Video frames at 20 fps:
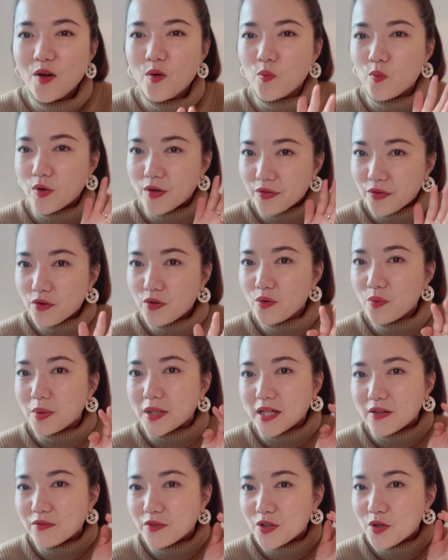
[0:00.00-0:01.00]
with you
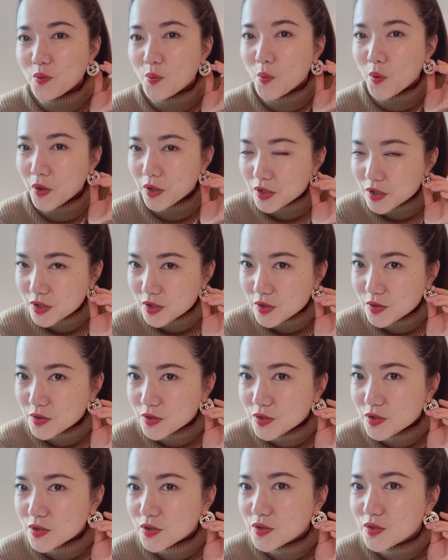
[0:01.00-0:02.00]
whenever you want to go
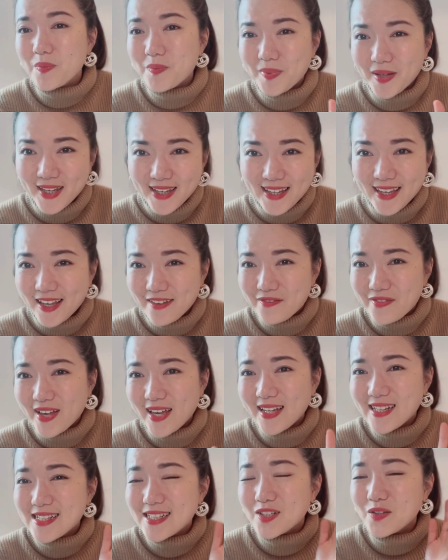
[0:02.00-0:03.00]
to big
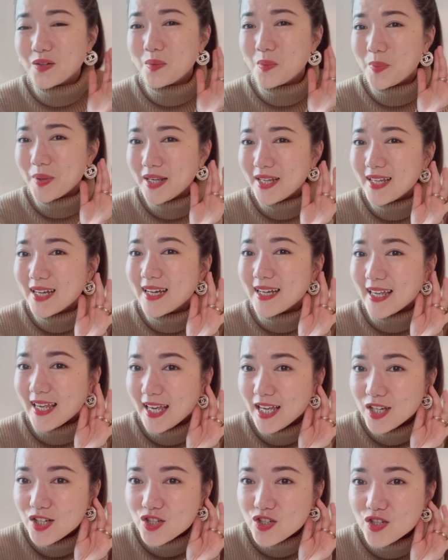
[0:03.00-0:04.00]
event or big
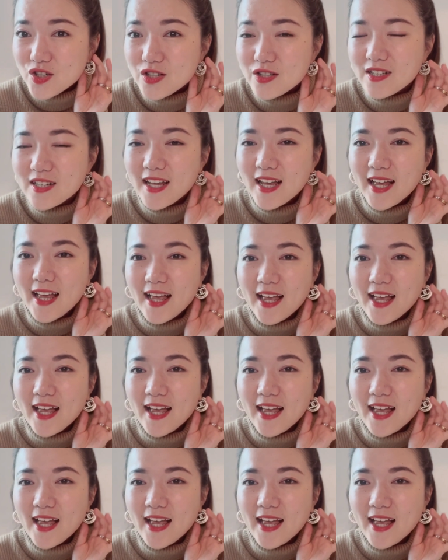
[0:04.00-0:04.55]
occasion.